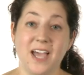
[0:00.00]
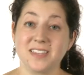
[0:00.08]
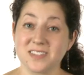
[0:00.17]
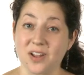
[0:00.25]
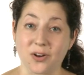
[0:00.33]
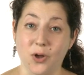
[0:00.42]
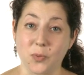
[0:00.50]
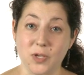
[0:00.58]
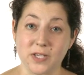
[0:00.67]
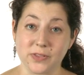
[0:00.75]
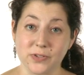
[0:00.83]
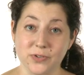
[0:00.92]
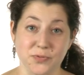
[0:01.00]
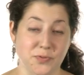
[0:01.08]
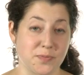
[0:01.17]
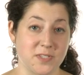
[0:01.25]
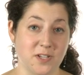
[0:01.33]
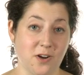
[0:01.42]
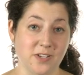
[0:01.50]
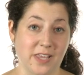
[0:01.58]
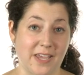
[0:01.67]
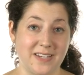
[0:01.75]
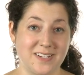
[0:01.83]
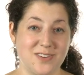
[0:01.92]
that's not all we can learn from
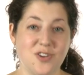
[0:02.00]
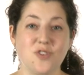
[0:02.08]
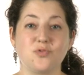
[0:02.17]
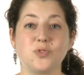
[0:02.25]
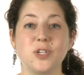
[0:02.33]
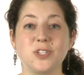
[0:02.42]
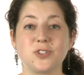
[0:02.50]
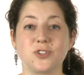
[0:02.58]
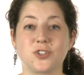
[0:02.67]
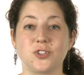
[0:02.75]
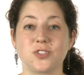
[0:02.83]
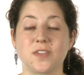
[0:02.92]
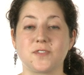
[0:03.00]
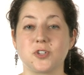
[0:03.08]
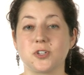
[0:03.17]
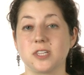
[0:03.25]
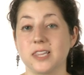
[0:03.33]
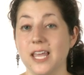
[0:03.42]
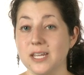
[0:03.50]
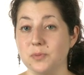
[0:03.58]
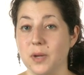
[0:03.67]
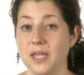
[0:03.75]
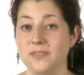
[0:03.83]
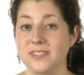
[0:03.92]
starlight. Researchers have turned light
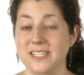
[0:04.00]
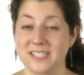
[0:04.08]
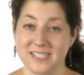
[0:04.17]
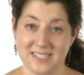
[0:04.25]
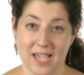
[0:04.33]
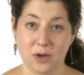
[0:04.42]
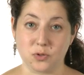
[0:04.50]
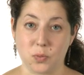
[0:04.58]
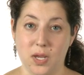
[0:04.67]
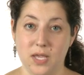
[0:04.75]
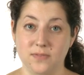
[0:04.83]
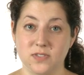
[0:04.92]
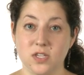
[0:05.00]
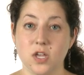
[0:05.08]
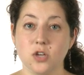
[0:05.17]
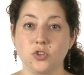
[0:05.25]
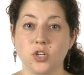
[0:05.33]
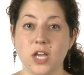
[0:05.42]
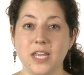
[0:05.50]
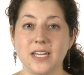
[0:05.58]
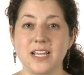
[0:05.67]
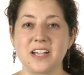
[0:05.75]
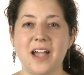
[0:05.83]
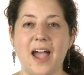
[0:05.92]
waves into sound waves,
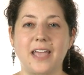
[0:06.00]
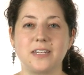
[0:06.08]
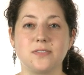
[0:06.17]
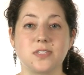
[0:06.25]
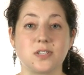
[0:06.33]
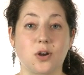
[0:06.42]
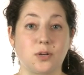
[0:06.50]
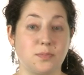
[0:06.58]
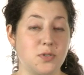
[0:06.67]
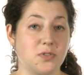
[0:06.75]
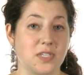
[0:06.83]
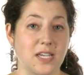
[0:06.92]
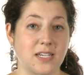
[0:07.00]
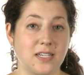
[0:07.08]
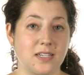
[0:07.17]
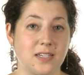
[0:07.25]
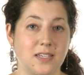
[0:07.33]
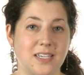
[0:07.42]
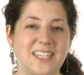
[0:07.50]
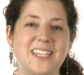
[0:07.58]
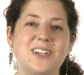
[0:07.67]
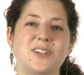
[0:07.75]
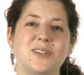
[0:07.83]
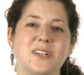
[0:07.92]
creating a kind of star music.
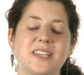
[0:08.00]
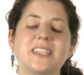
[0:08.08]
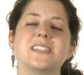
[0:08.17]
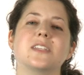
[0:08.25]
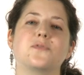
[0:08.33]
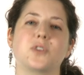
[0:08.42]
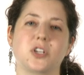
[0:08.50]
Here, listen for